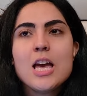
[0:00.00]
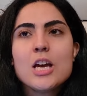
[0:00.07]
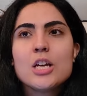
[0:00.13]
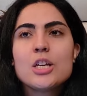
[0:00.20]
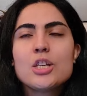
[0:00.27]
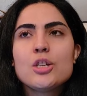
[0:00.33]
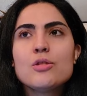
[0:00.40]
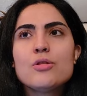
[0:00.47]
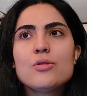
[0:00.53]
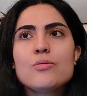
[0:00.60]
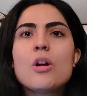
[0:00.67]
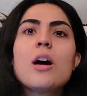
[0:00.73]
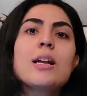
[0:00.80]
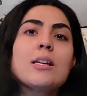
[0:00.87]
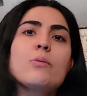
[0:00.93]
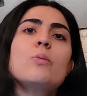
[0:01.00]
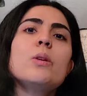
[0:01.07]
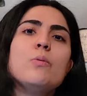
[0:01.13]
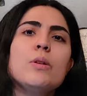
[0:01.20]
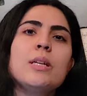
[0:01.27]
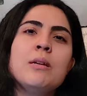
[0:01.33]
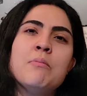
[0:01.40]
you do not agree
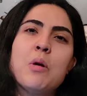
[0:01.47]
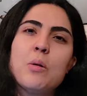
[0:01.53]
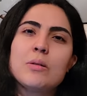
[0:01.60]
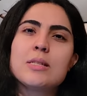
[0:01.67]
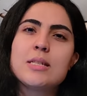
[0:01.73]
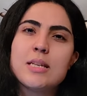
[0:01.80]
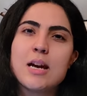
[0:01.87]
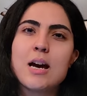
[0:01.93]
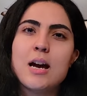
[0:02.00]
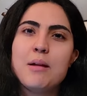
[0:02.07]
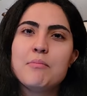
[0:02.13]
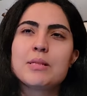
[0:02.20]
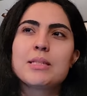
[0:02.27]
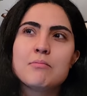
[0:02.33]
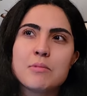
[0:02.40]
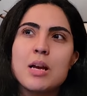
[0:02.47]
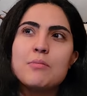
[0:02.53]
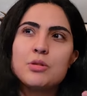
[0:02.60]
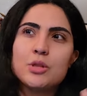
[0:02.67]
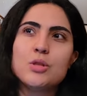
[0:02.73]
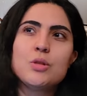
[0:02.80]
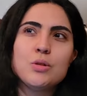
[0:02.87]
with him all the time, but sometimes
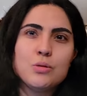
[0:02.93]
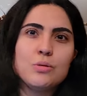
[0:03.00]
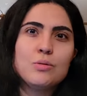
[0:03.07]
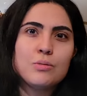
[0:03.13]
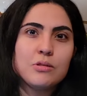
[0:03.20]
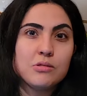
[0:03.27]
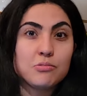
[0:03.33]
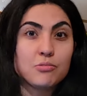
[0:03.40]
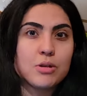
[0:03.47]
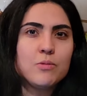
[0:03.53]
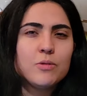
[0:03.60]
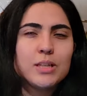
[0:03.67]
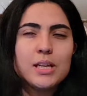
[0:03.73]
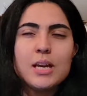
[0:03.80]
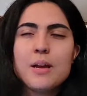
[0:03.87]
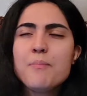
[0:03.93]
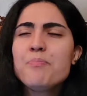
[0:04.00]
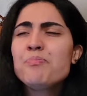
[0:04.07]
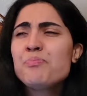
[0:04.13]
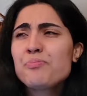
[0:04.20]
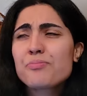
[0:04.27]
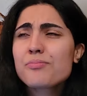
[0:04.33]
you do agree with him.
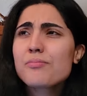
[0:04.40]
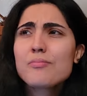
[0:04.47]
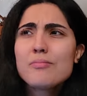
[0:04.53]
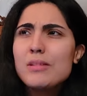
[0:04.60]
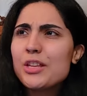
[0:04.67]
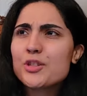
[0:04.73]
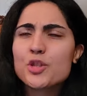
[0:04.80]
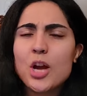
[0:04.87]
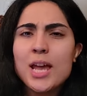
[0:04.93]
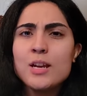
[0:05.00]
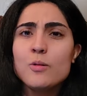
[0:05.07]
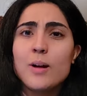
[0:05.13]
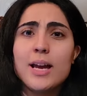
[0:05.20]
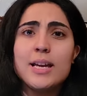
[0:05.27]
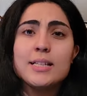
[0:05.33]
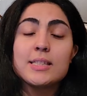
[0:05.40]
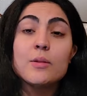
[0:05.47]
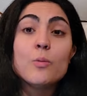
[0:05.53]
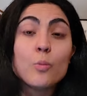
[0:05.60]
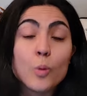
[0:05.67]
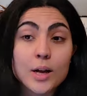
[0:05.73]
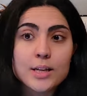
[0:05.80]
So anyway, it's a
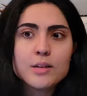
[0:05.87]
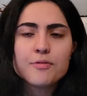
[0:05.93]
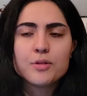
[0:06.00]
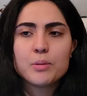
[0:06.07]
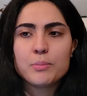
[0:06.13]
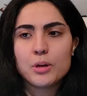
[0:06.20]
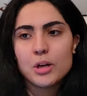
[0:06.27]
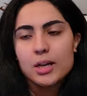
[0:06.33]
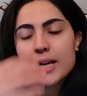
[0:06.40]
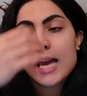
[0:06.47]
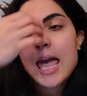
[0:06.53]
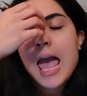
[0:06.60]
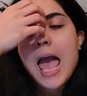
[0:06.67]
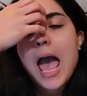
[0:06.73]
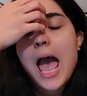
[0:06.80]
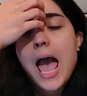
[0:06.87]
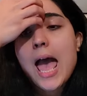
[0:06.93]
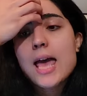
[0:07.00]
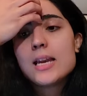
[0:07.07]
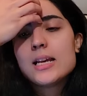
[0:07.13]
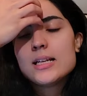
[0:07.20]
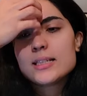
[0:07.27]
wonderful book,
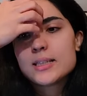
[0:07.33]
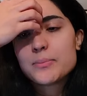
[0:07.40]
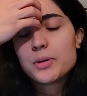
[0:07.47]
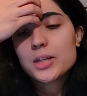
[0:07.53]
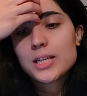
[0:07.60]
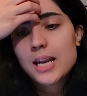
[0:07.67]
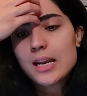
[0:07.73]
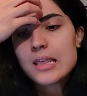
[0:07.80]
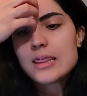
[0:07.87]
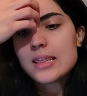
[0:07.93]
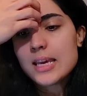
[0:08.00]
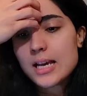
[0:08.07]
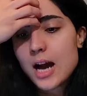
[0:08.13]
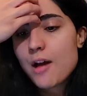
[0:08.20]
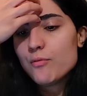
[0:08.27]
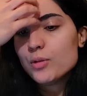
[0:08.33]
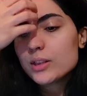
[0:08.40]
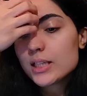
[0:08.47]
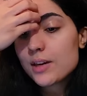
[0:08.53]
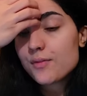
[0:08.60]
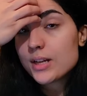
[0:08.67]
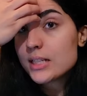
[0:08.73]
and it's a book that I think I will
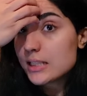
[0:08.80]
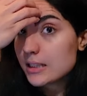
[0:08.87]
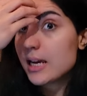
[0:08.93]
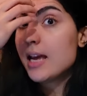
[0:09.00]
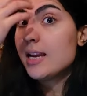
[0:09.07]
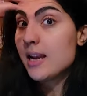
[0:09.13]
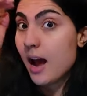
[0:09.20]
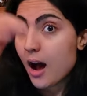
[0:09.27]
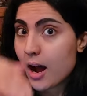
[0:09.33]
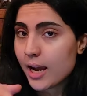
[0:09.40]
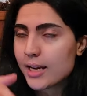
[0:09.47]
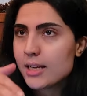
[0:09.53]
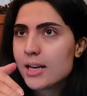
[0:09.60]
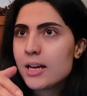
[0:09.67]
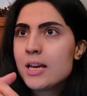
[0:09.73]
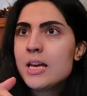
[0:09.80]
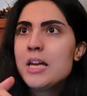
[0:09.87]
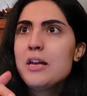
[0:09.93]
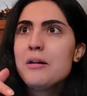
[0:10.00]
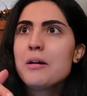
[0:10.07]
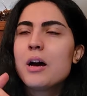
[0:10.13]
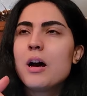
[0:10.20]
give it a 9.
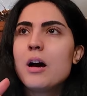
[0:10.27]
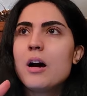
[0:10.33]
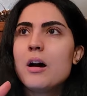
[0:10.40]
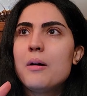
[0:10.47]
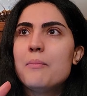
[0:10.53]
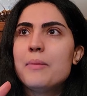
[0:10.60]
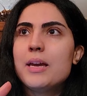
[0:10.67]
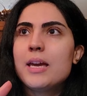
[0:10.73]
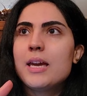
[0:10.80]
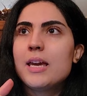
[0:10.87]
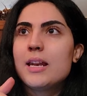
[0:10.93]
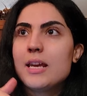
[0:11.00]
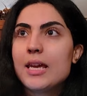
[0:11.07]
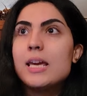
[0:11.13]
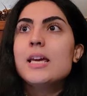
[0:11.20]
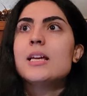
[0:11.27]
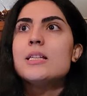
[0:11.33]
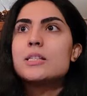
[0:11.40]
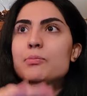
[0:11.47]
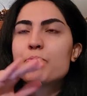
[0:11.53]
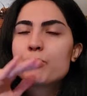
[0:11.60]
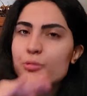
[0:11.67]
It
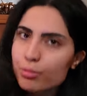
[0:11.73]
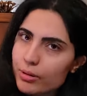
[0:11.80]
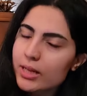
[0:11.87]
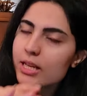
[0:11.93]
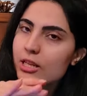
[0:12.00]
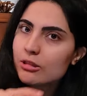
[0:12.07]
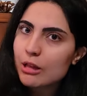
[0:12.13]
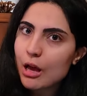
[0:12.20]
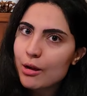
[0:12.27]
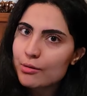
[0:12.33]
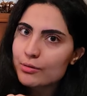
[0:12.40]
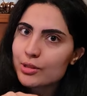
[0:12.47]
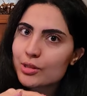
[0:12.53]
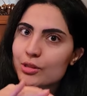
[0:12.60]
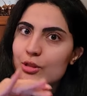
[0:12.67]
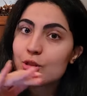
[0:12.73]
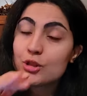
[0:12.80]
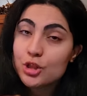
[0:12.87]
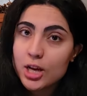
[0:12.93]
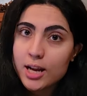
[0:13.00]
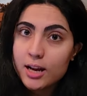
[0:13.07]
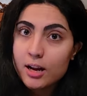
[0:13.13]
is pretty close to
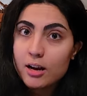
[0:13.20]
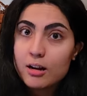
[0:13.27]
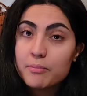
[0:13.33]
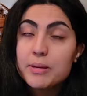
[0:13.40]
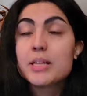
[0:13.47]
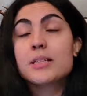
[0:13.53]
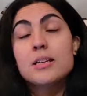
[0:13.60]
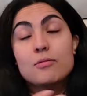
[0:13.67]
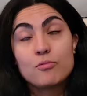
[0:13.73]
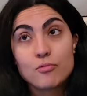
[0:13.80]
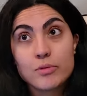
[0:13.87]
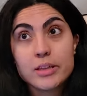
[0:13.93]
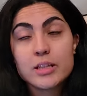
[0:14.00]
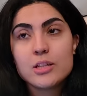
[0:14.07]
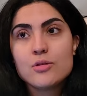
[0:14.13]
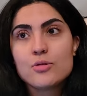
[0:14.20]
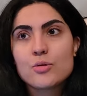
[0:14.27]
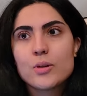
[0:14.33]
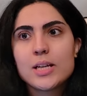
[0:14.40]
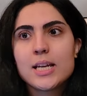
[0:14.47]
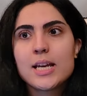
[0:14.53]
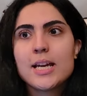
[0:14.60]
Jane Eyre because I really
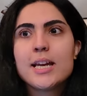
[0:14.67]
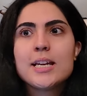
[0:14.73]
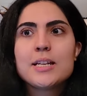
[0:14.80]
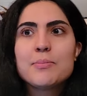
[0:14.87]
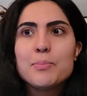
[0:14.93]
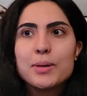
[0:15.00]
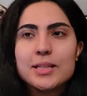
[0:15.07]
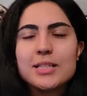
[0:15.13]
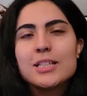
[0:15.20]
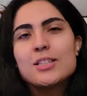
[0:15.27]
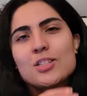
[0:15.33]
enjoyed it, but it's